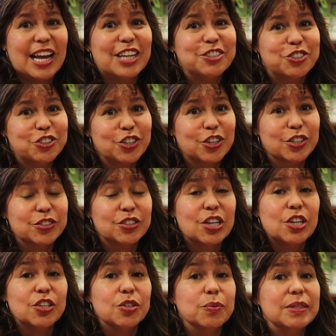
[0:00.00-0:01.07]
ensures
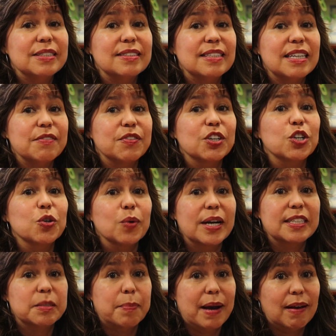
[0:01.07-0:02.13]
you receive the
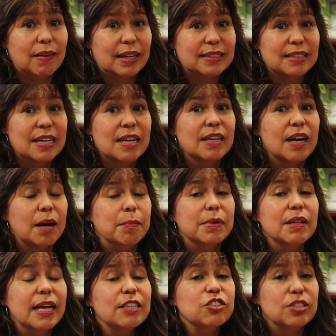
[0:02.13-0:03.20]
correct ballot come
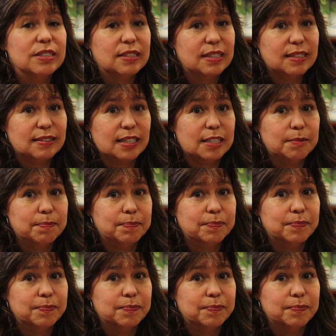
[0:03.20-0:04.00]
election season.